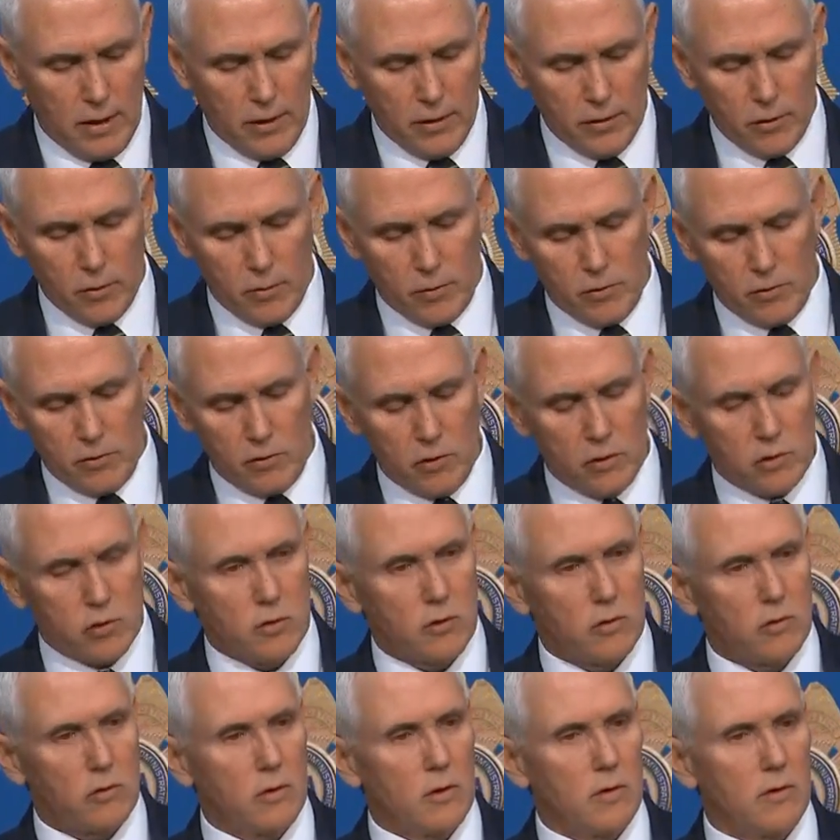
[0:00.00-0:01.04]
other
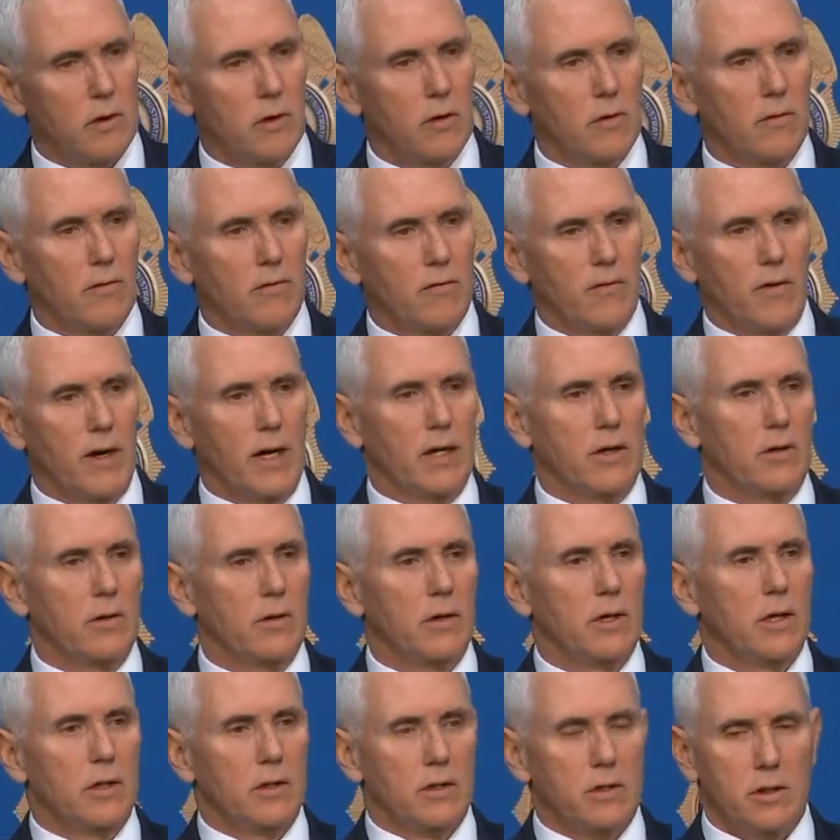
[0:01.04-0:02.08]
positions that are
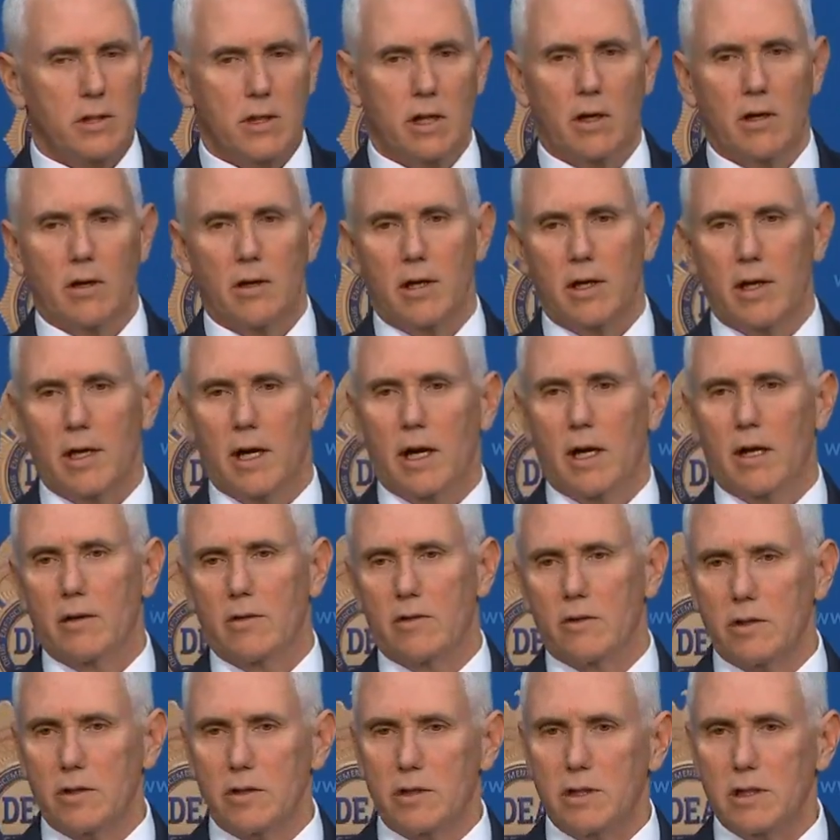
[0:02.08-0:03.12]
vital carrying
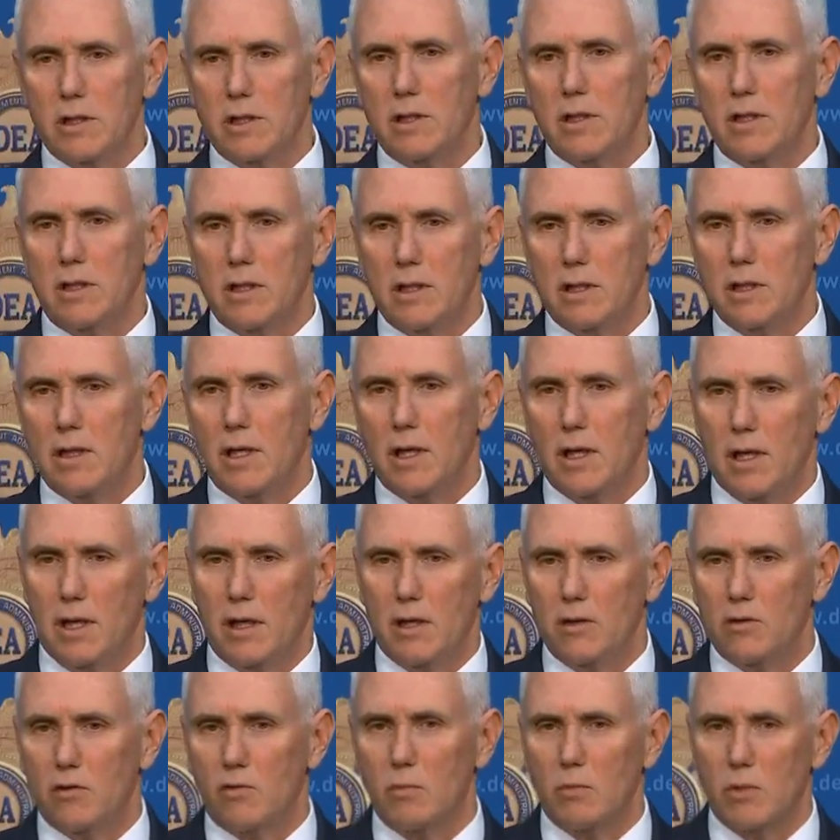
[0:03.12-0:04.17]
out the
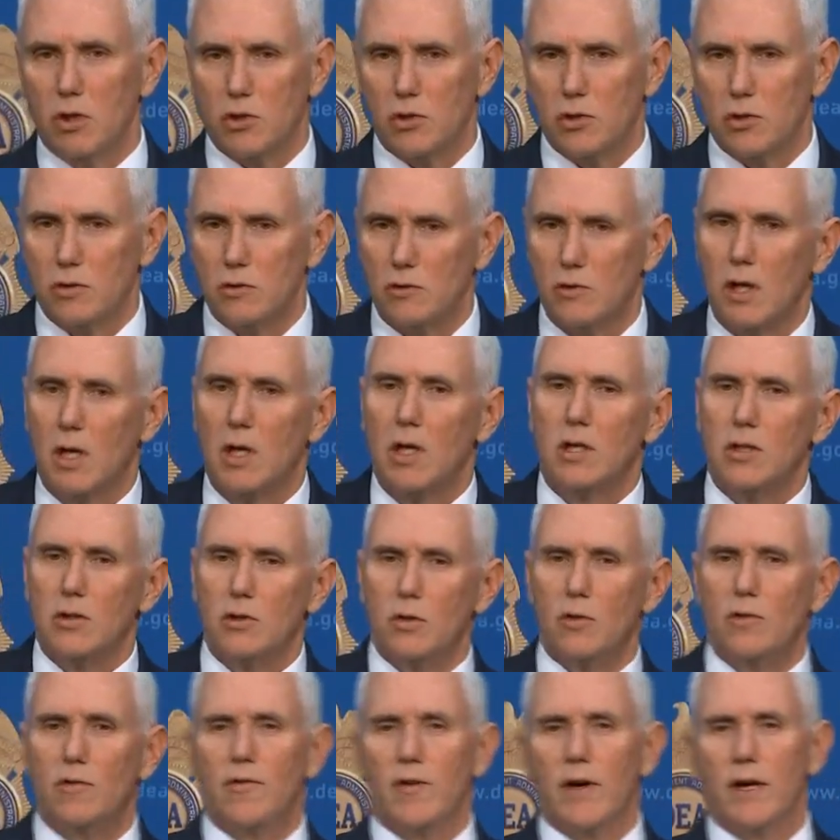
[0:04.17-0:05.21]
DEA's missions.
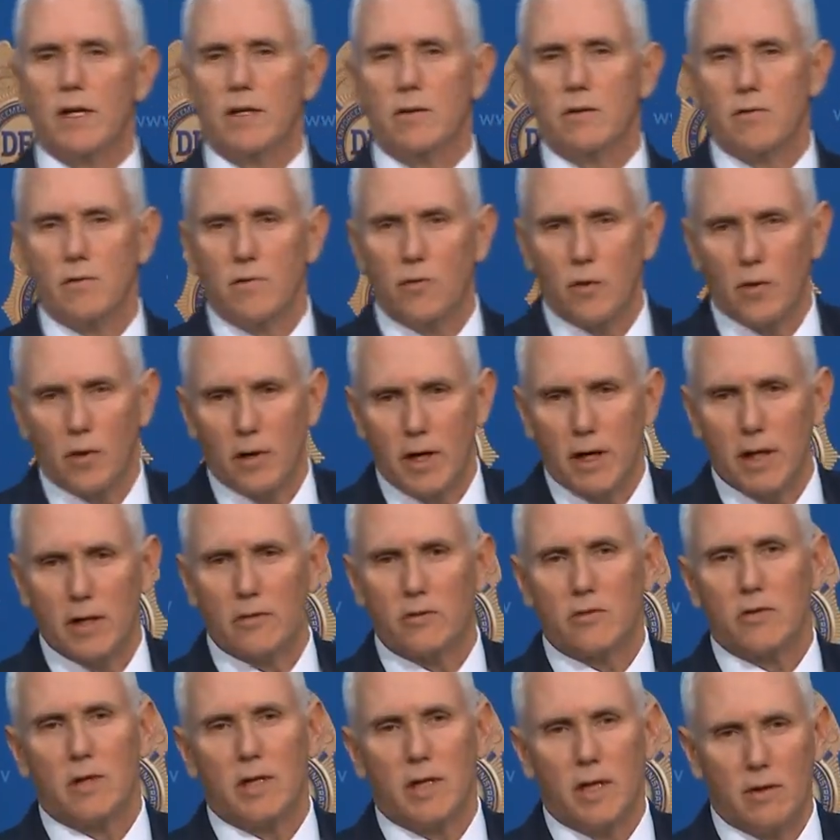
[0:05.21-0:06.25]
You fight for
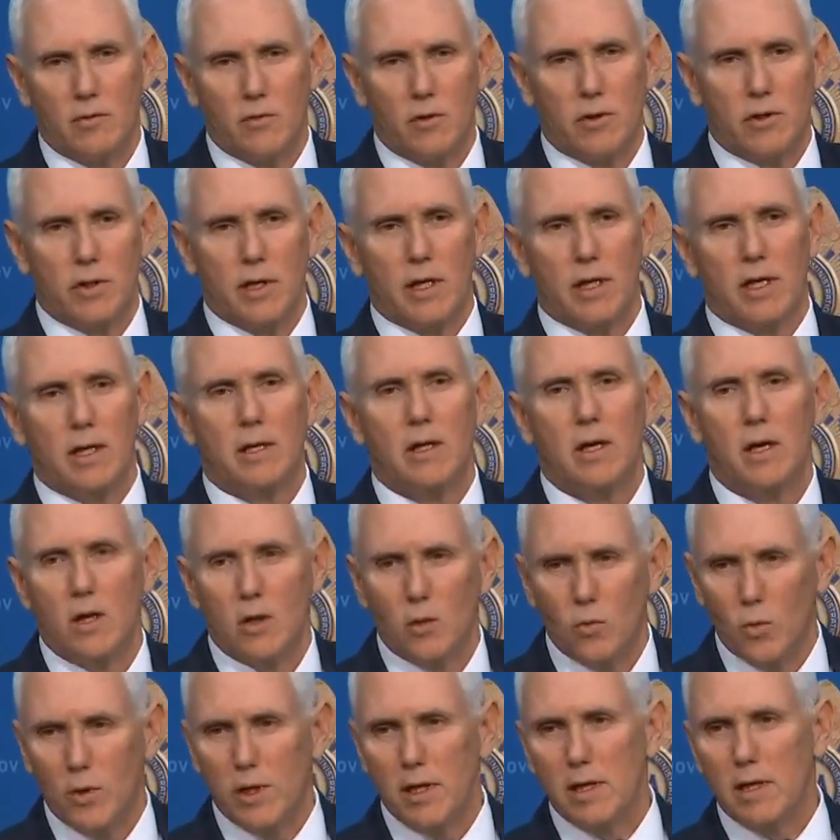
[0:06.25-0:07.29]
us every day.
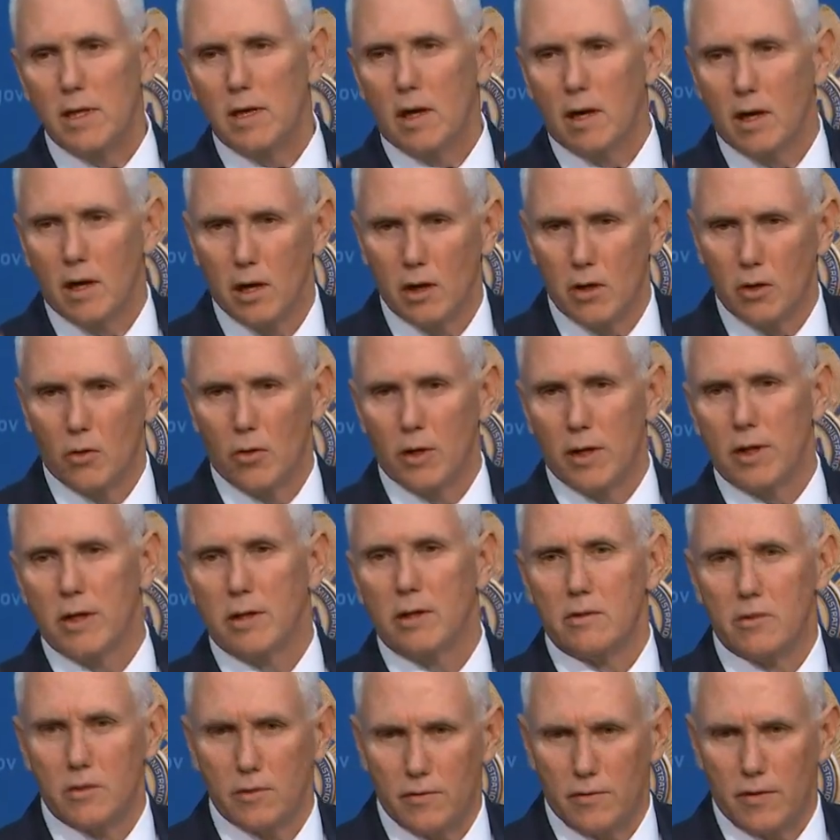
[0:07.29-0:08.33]
We are going
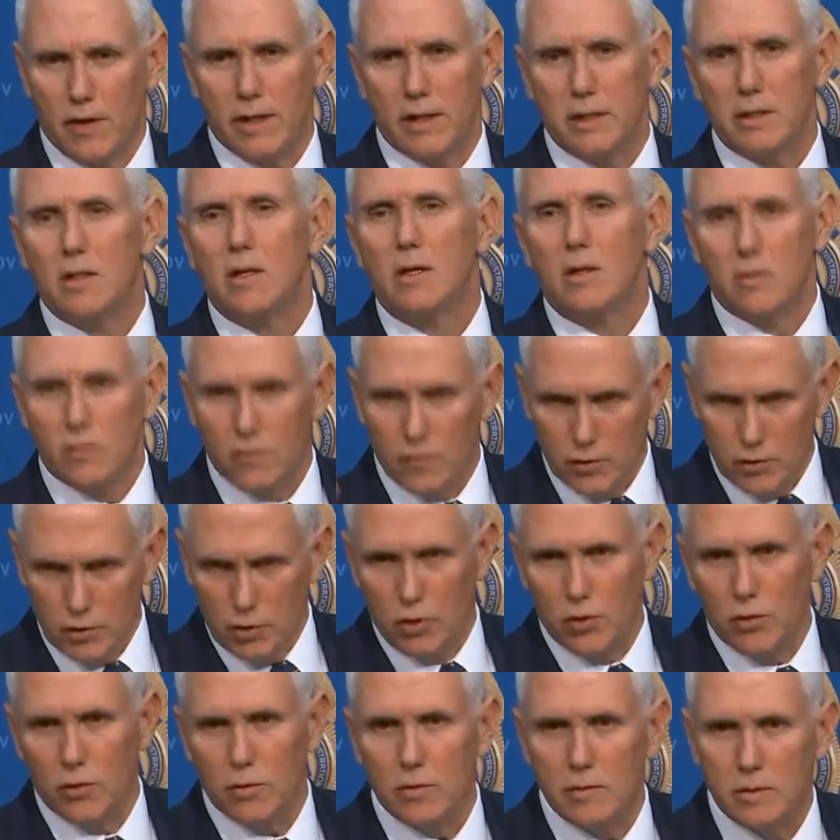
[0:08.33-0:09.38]
to fight for
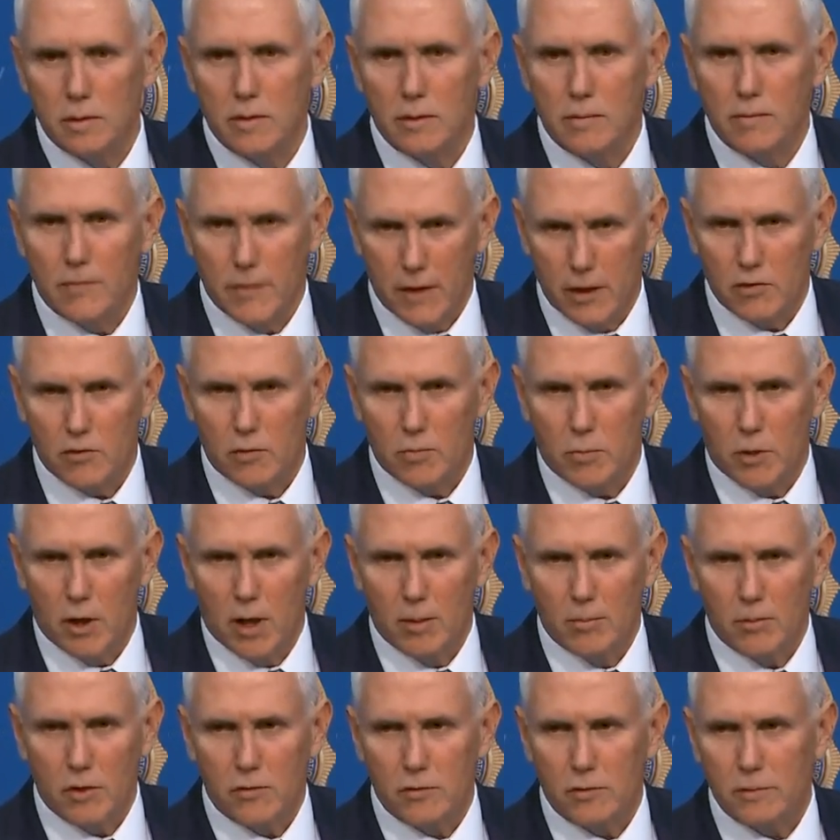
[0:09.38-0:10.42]
you. That's a
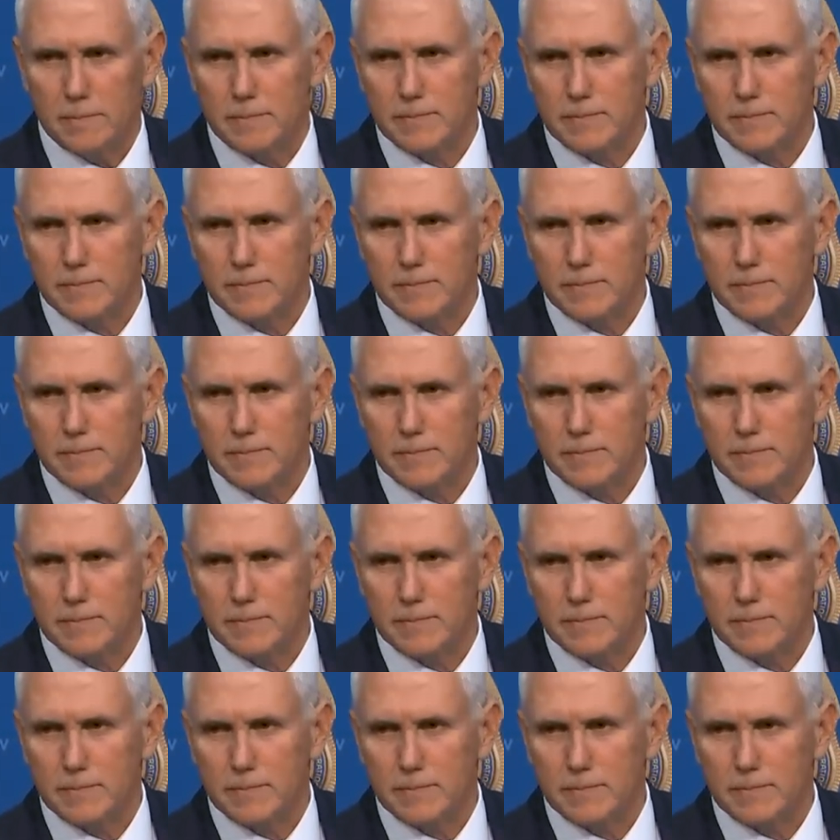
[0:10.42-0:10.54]
promise.